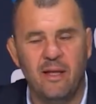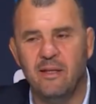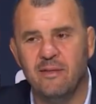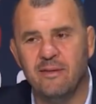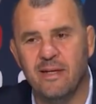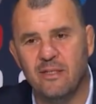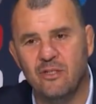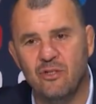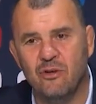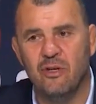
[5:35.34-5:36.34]
They
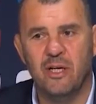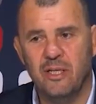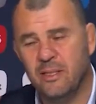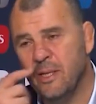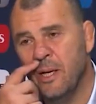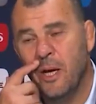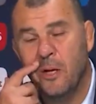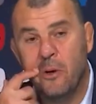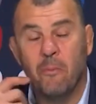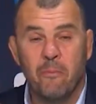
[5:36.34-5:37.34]
convert
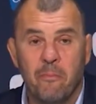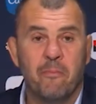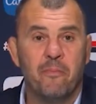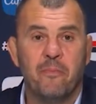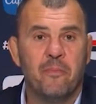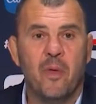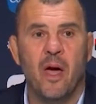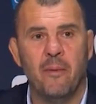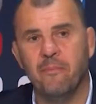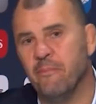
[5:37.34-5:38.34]
all our
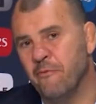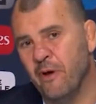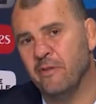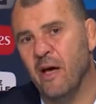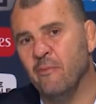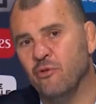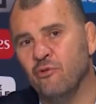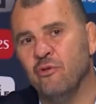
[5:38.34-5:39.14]
mistakes into points.